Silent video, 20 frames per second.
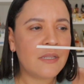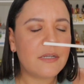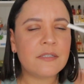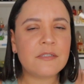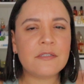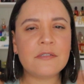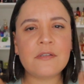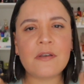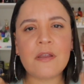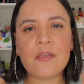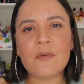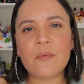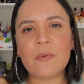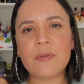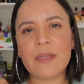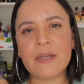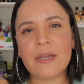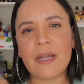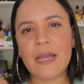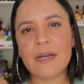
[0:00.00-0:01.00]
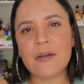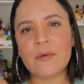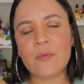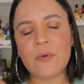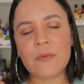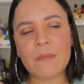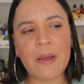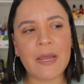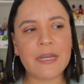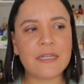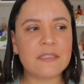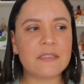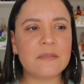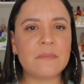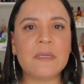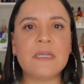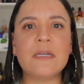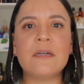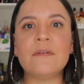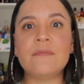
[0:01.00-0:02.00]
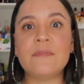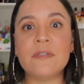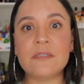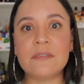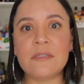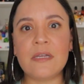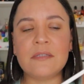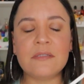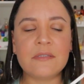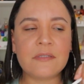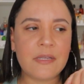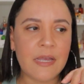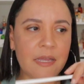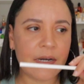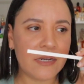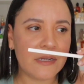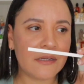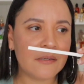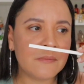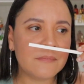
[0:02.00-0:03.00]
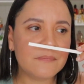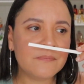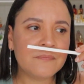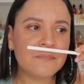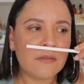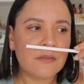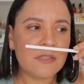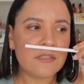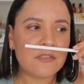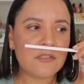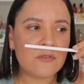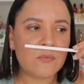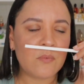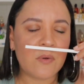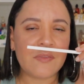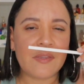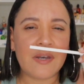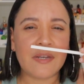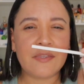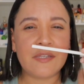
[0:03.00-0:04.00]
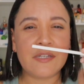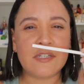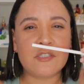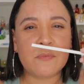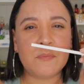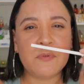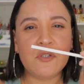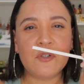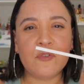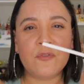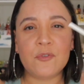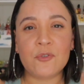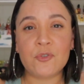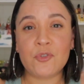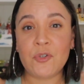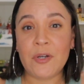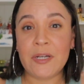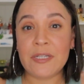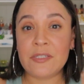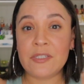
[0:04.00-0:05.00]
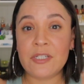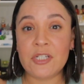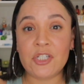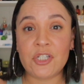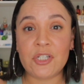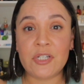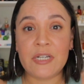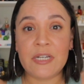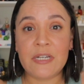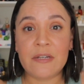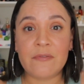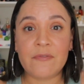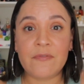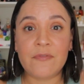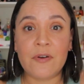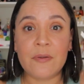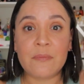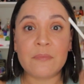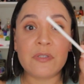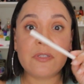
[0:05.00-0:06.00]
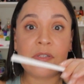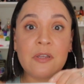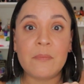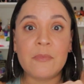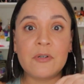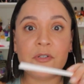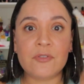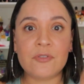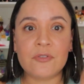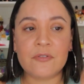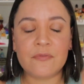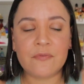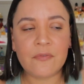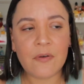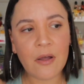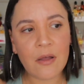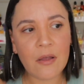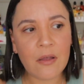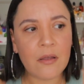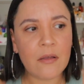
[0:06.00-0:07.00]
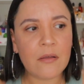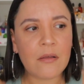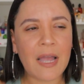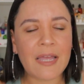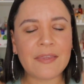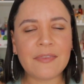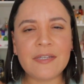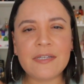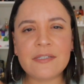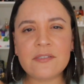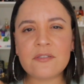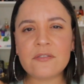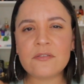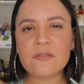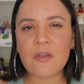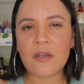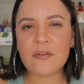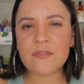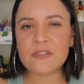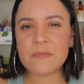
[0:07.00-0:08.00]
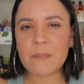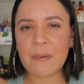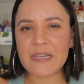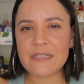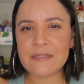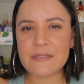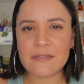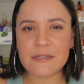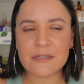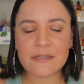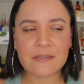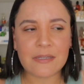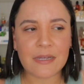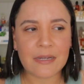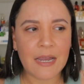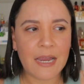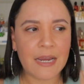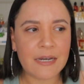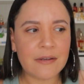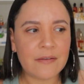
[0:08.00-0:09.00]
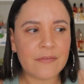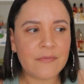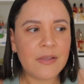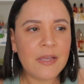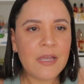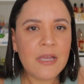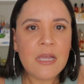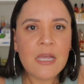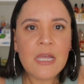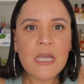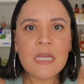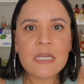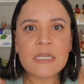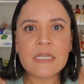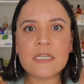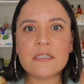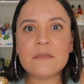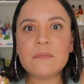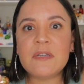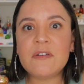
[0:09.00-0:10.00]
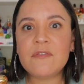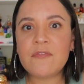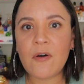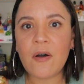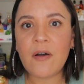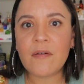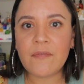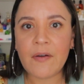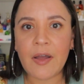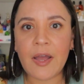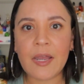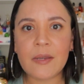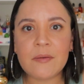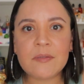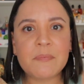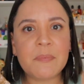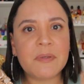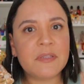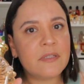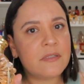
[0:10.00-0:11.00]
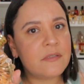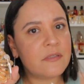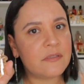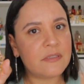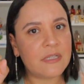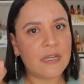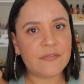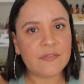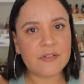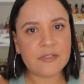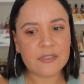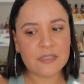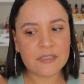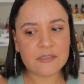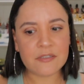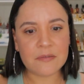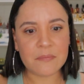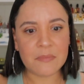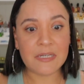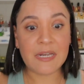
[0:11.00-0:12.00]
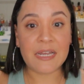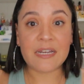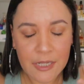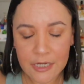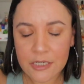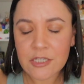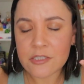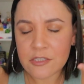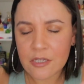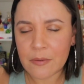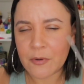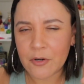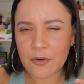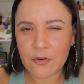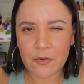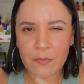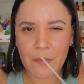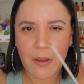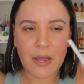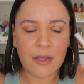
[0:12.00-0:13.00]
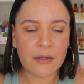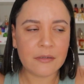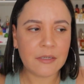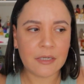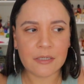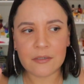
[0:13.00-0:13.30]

This is another one that kind of reminds me of the sun setting. This is one that I think it's beautiful transitioning from summer to fall. I think it's the soft spiciness that kind of gives me fall vibes, but this is definitely to me like, like a summer gourmand.